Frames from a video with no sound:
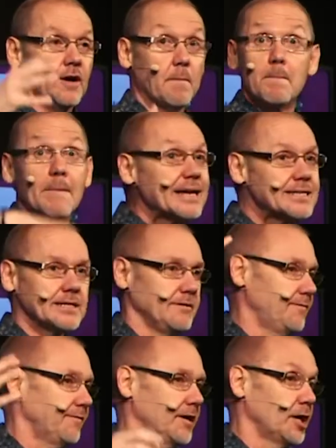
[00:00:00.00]
and
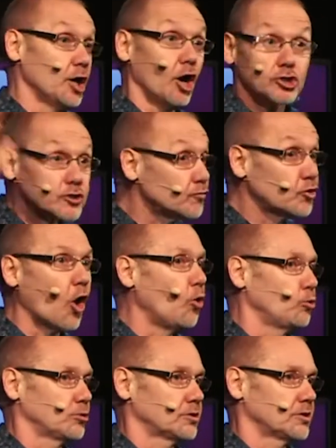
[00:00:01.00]
massive and lots of
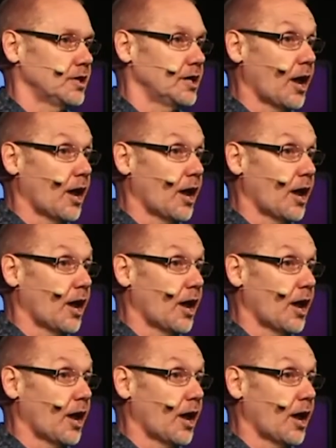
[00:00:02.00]
gold,